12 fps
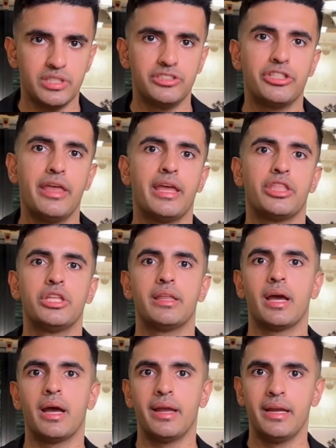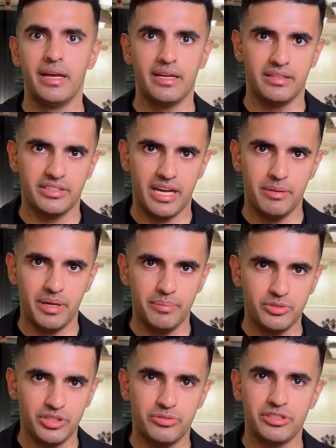installation guide, check my
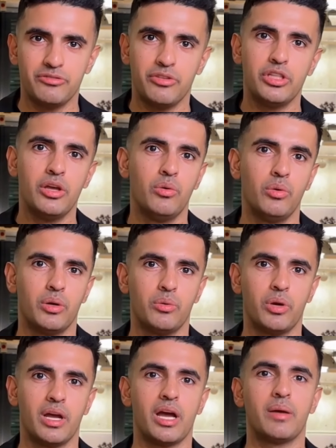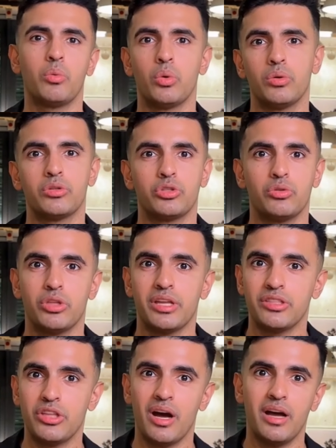previous video where I walk through the
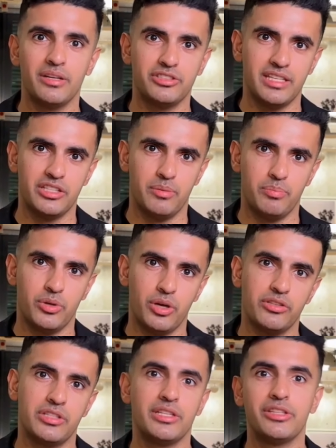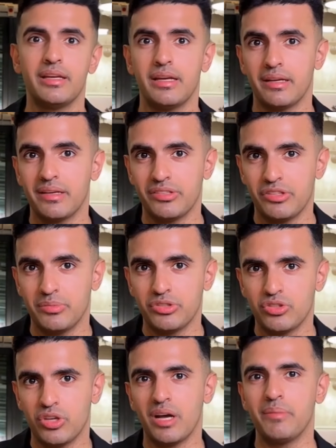entire setup process.
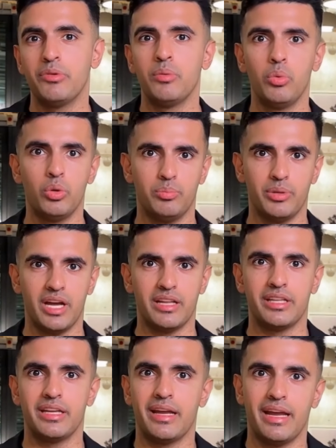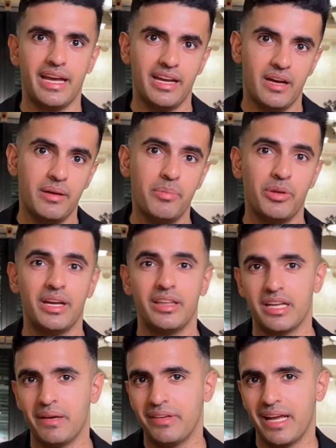Subscribe for more practical AI
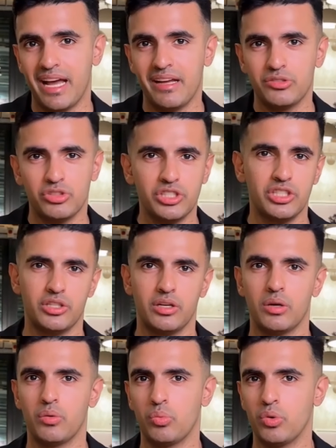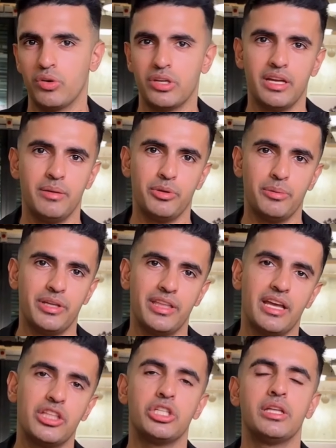breakdowns and real-world
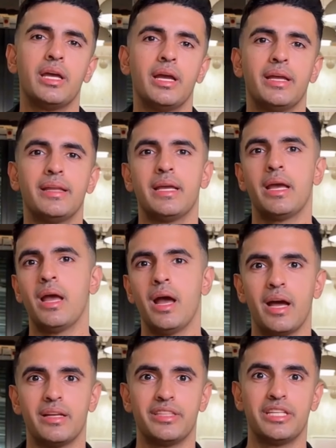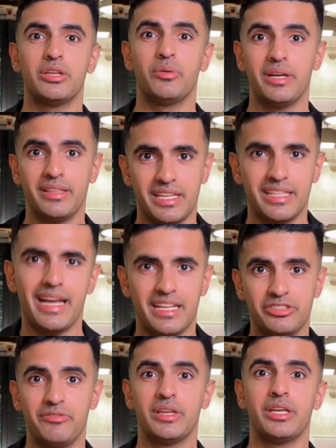implementation guides. I'll see you in the
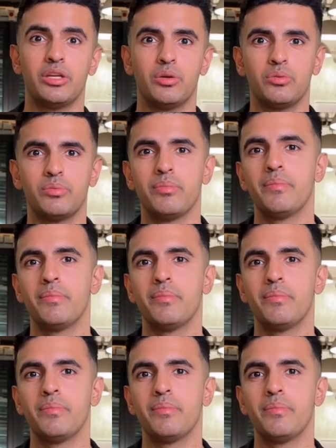next video.